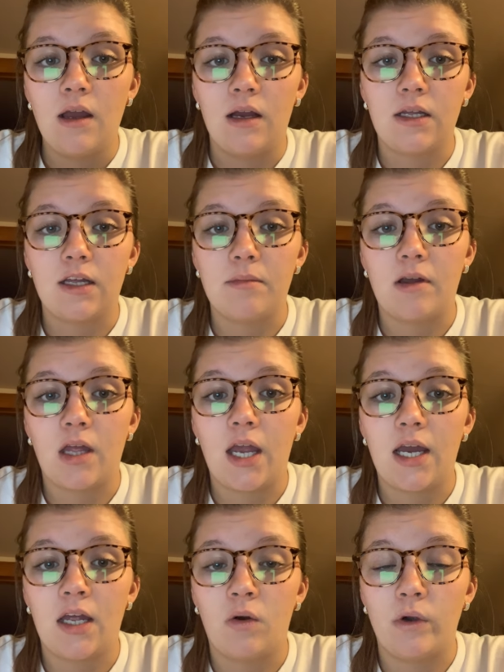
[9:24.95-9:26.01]
Um, I
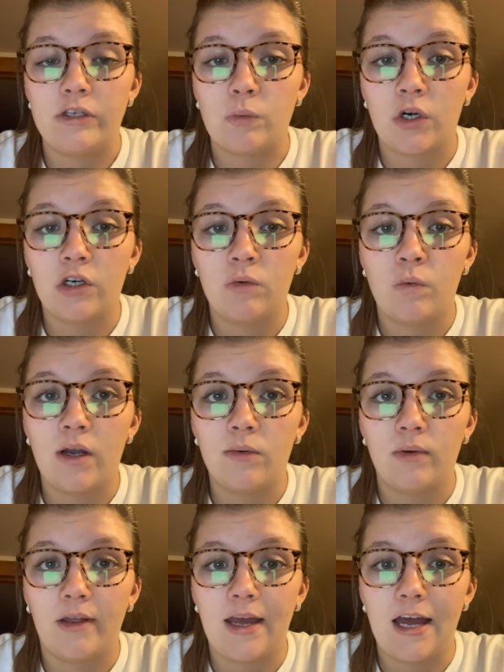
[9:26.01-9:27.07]
had always wondered what
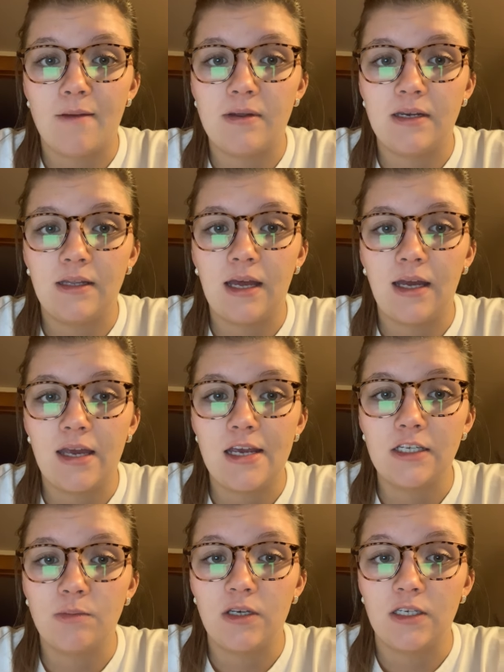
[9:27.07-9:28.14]
really happened in that
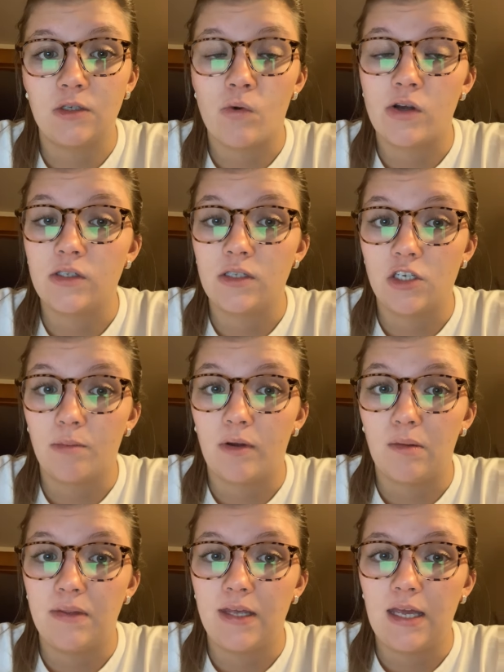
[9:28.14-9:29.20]
case because it was such a
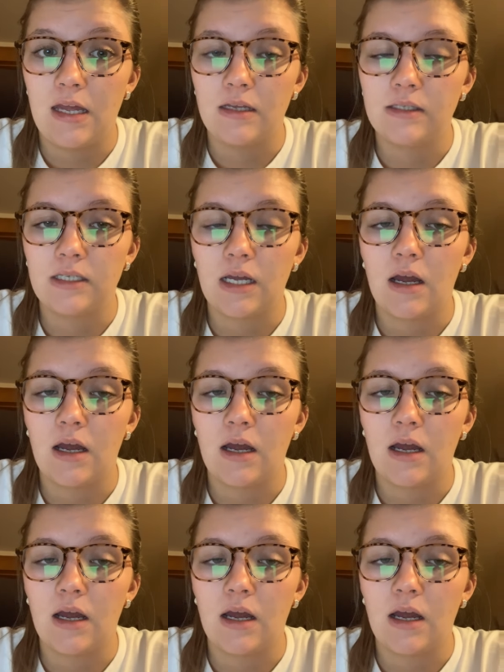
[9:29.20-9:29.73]
public case.